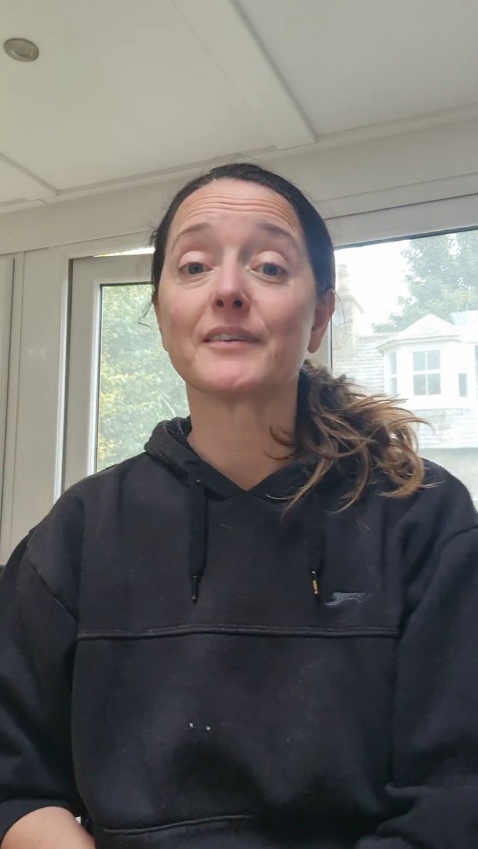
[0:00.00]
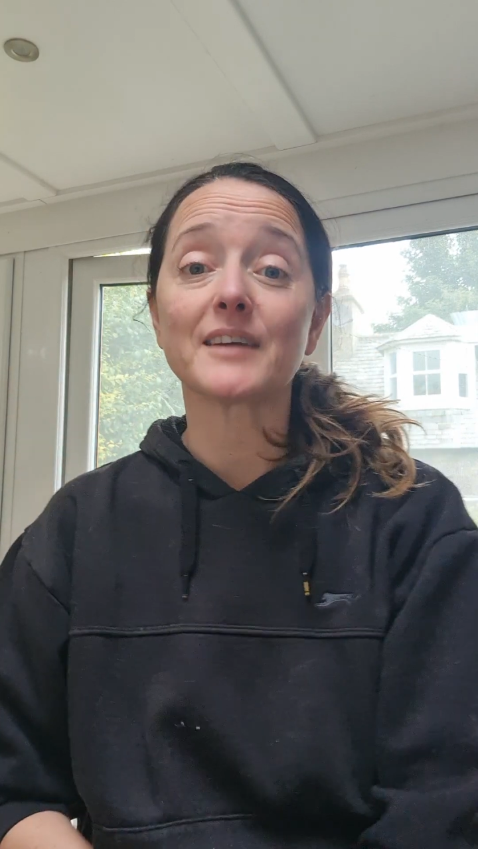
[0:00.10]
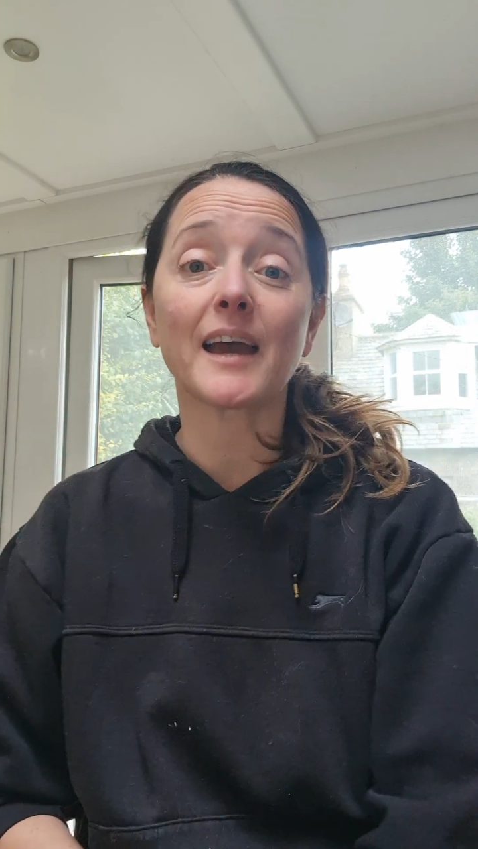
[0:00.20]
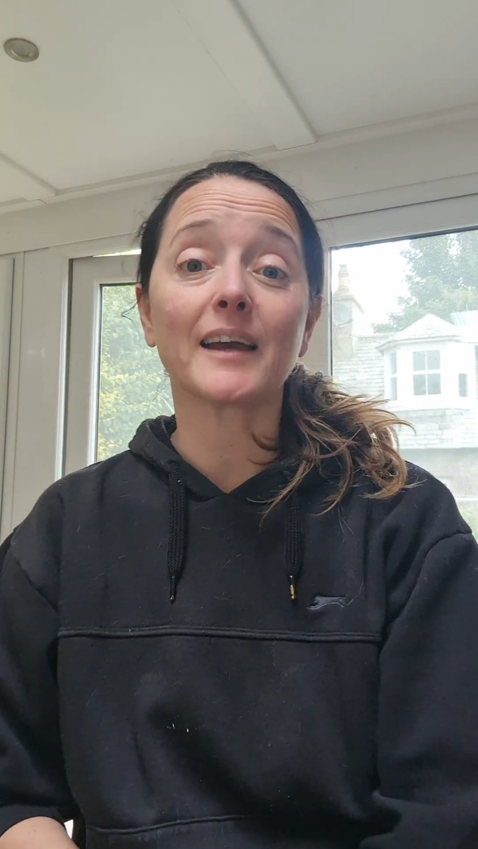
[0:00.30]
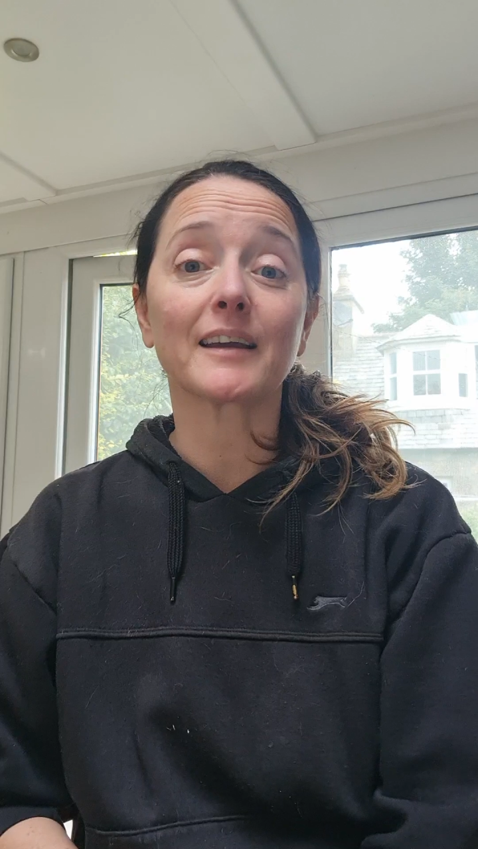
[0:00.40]

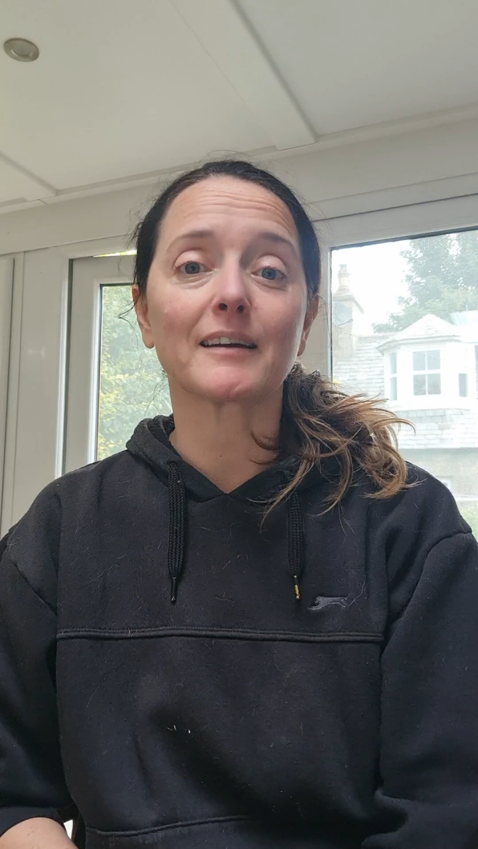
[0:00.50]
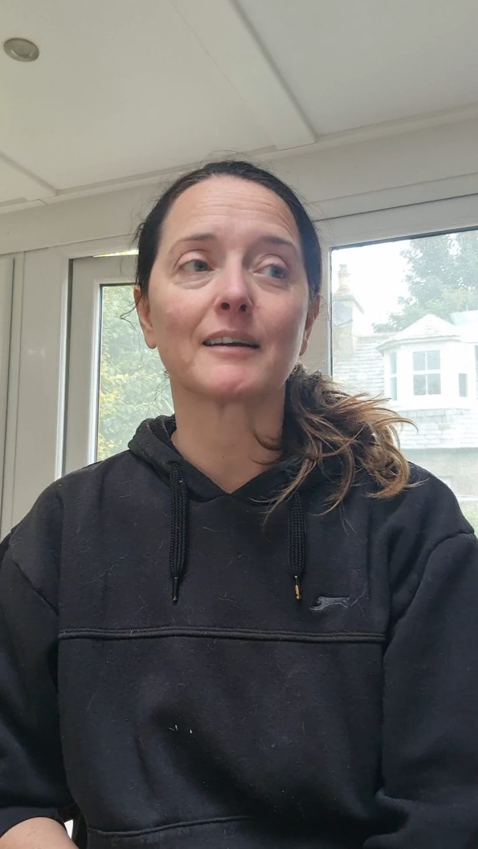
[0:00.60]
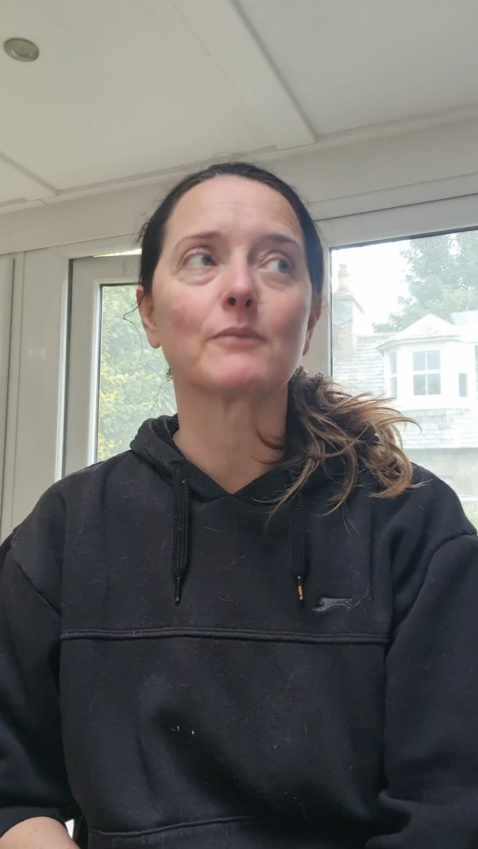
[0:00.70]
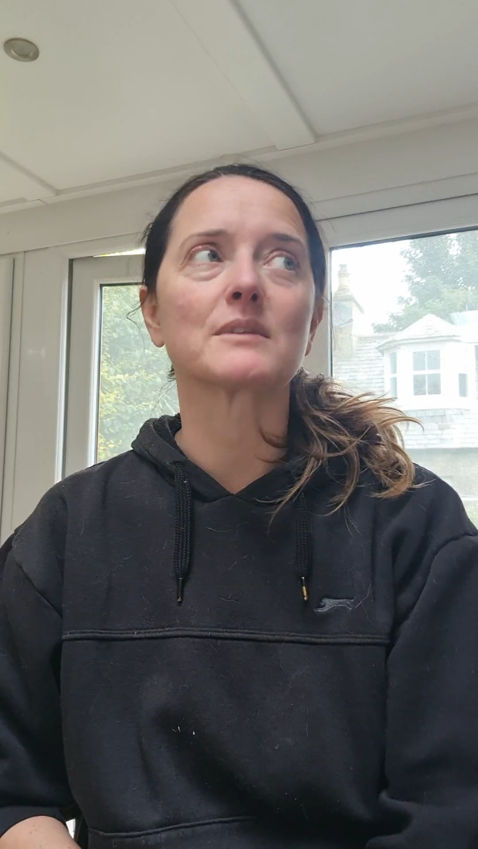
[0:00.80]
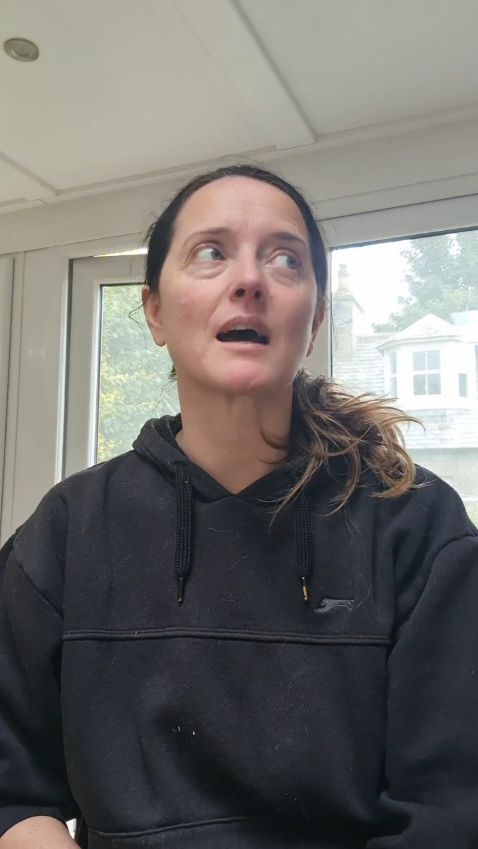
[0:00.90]
deck
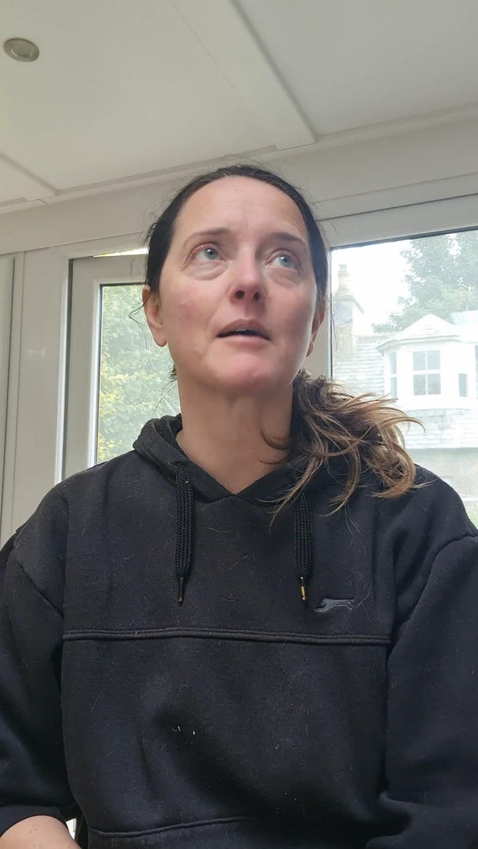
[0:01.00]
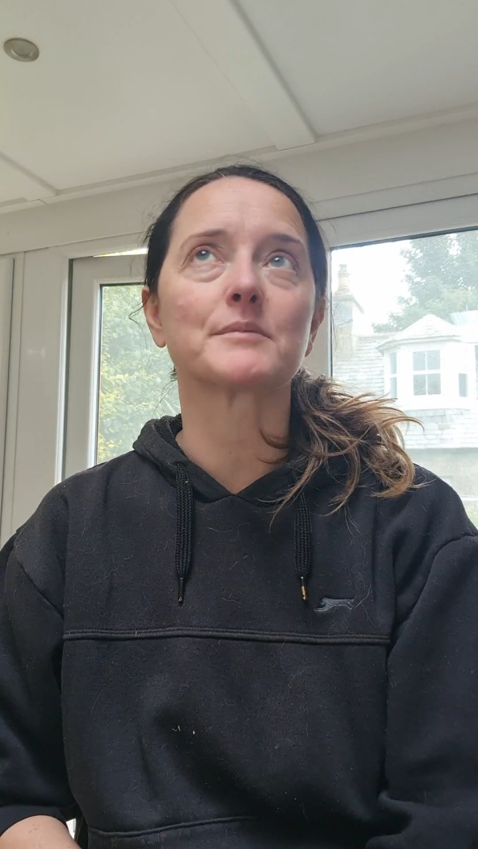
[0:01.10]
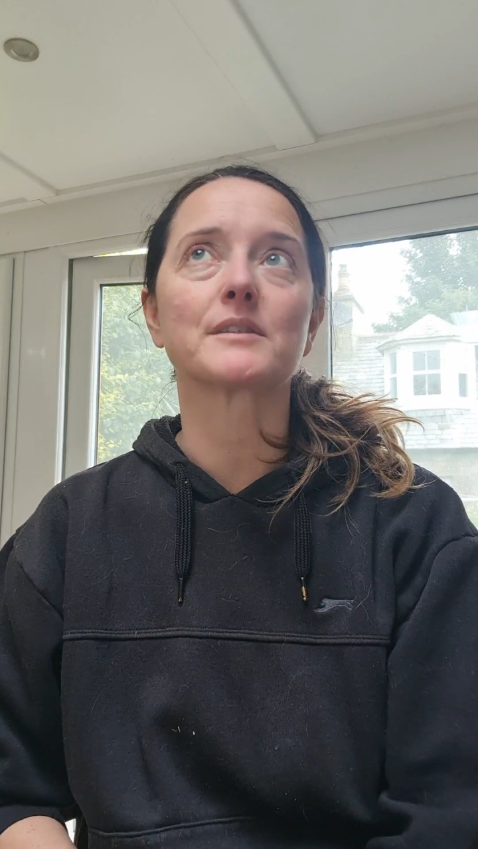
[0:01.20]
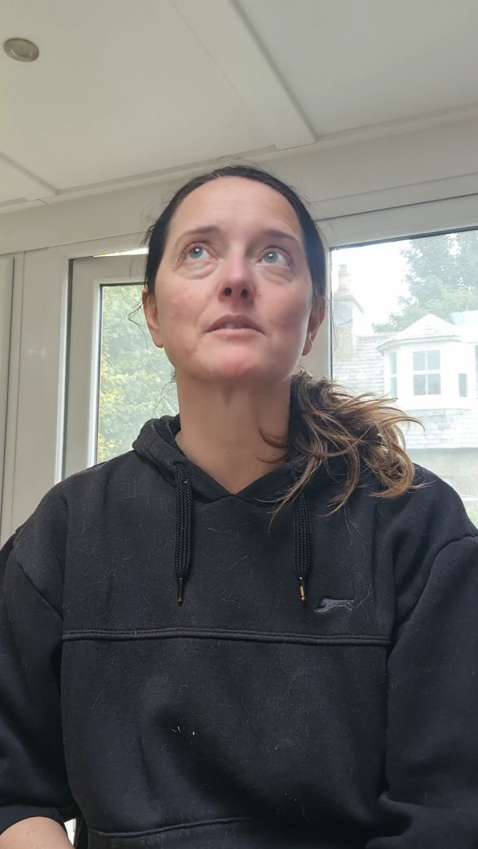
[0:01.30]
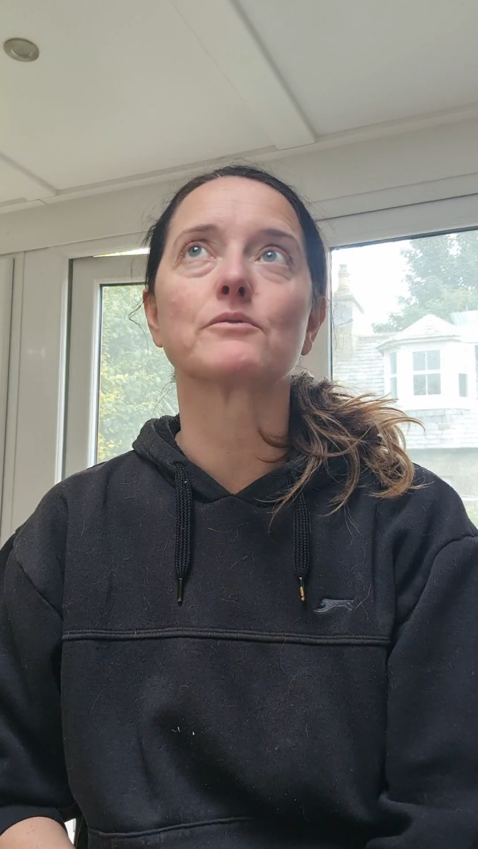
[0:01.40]
and I was
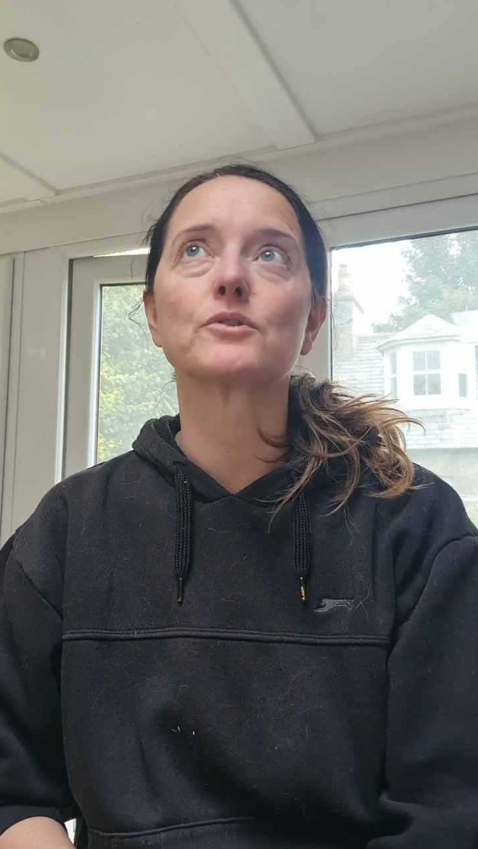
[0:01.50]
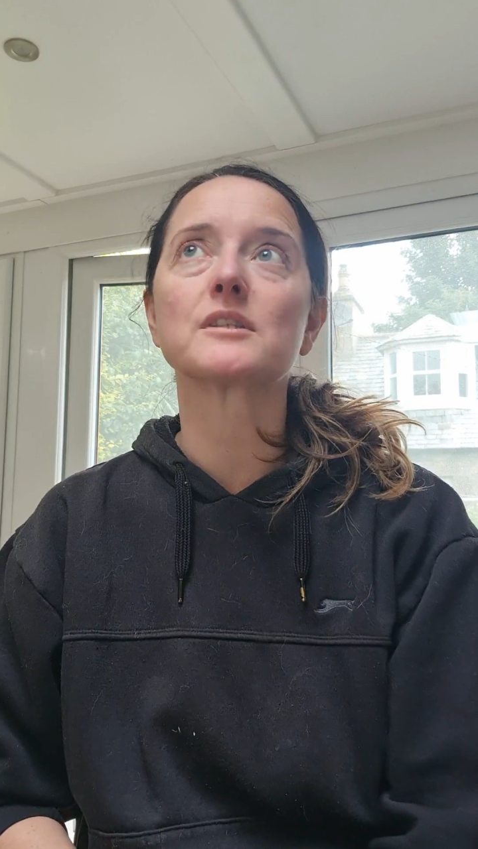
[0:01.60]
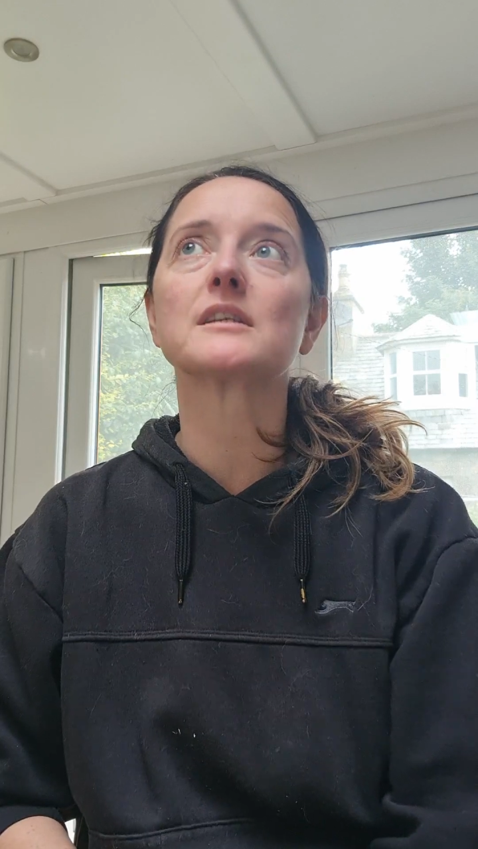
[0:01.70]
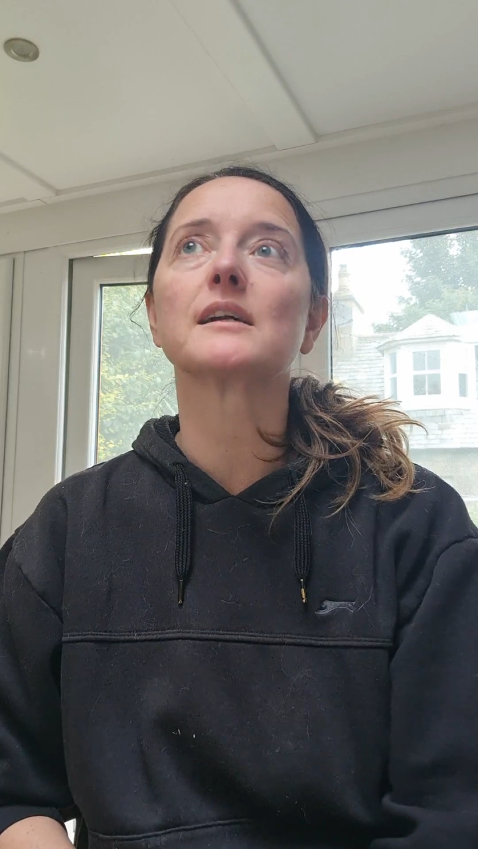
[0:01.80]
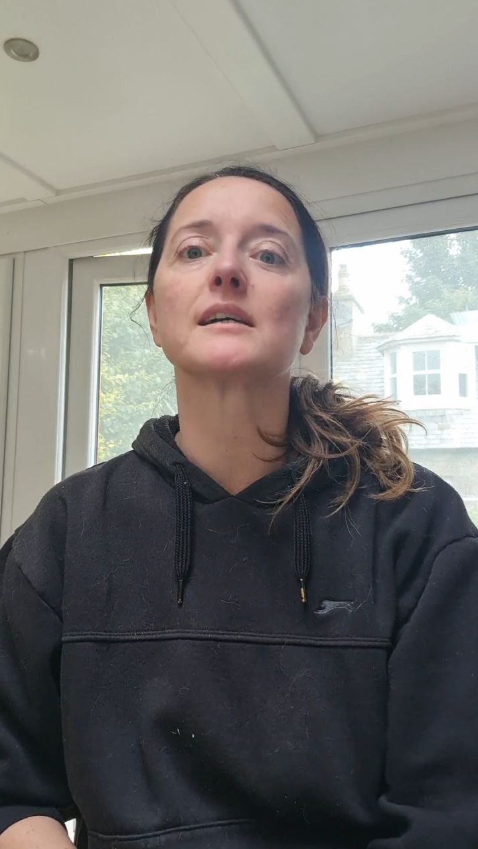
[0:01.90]
absolutely roasting.